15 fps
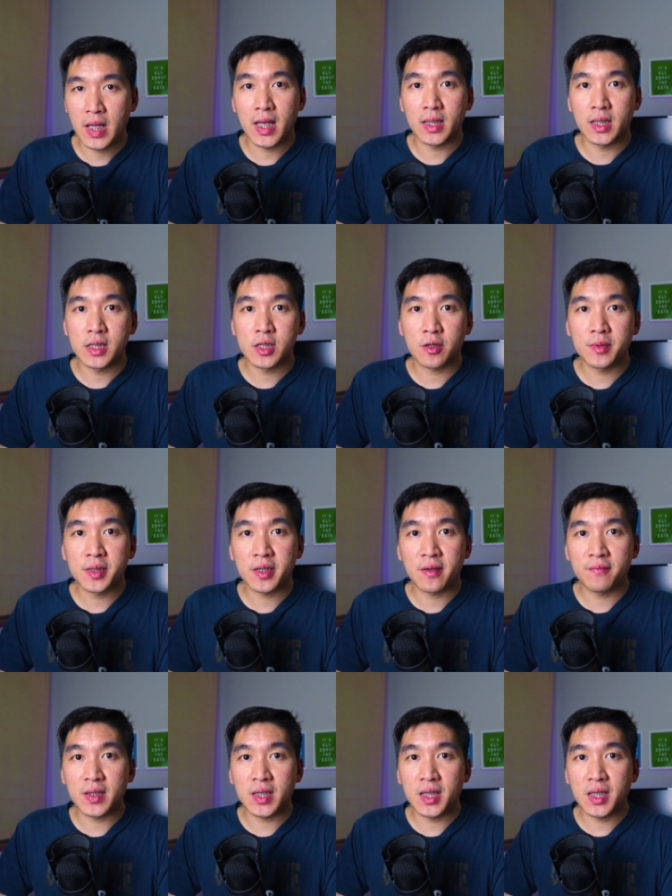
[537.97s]
And in terms
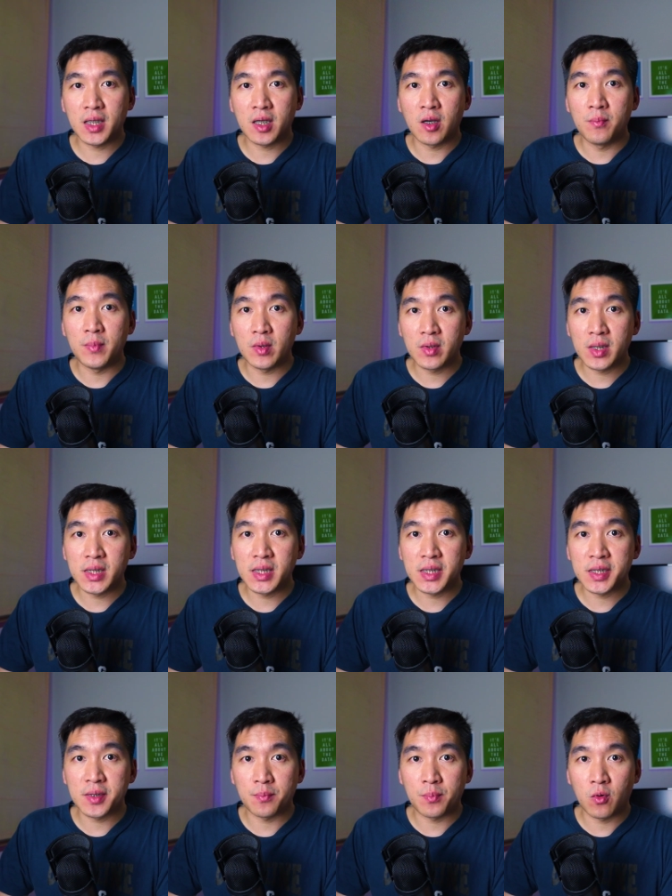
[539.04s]
of the community
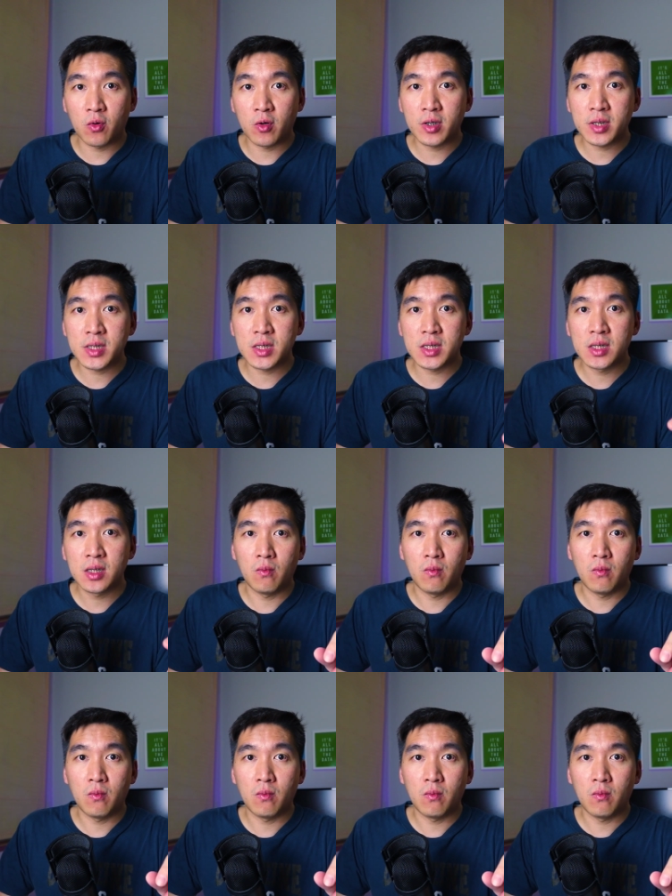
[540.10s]
support,